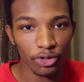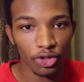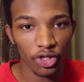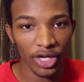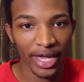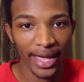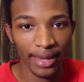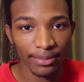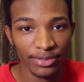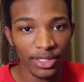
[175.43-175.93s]
future
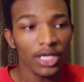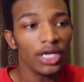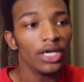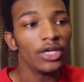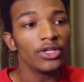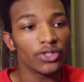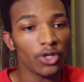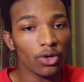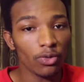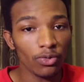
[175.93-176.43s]
games.
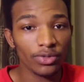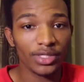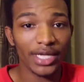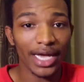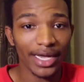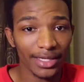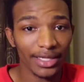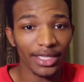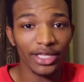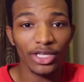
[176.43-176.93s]
So
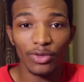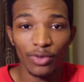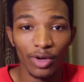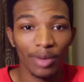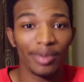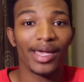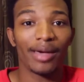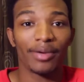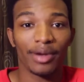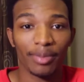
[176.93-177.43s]
technically you
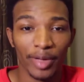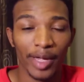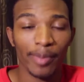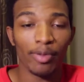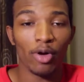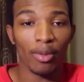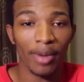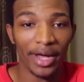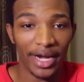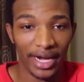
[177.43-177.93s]
will be able to play
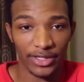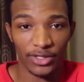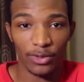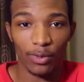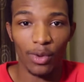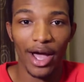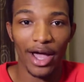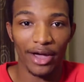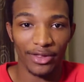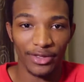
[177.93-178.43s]
Pokemon X
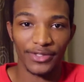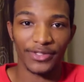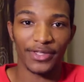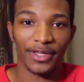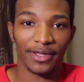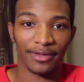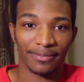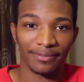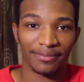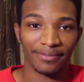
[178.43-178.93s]
and Y on this
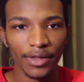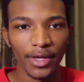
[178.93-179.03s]
thing.